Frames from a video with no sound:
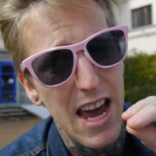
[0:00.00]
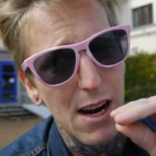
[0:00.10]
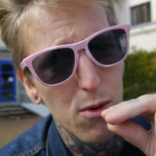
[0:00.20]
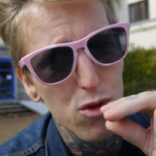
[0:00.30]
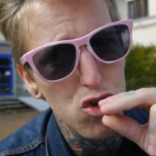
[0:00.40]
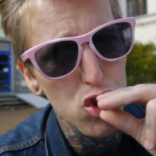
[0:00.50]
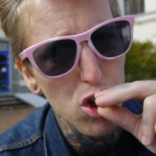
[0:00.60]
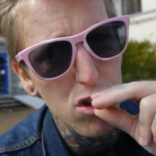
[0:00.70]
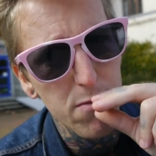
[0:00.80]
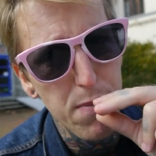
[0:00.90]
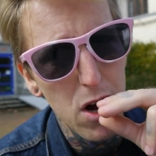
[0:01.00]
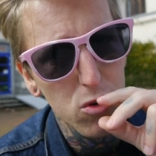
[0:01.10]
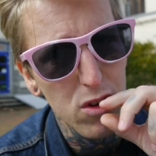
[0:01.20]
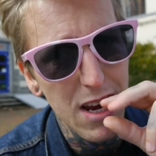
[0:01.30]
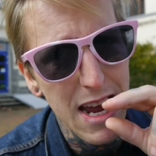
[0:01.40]
and I was just
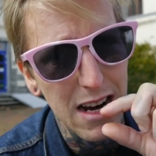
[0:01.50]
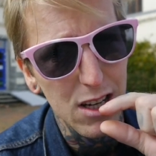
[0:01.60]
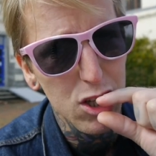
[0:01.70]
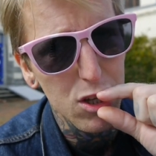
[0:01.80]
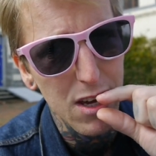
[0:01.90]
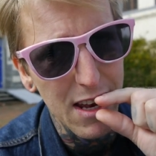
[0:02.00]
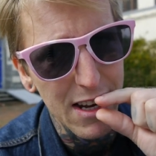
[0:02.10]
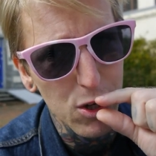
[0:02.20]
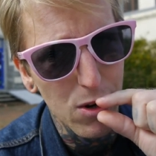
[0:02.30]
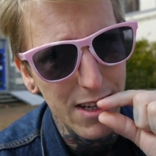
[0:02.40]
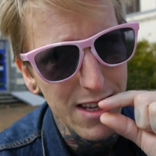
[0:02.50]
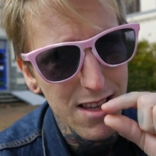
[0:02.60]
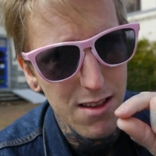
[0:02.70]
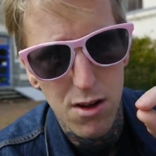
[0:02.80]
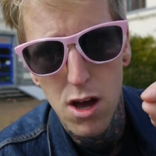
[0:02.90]
about to inhale it, and I do like
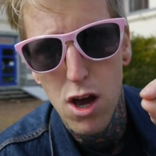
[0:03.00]
this,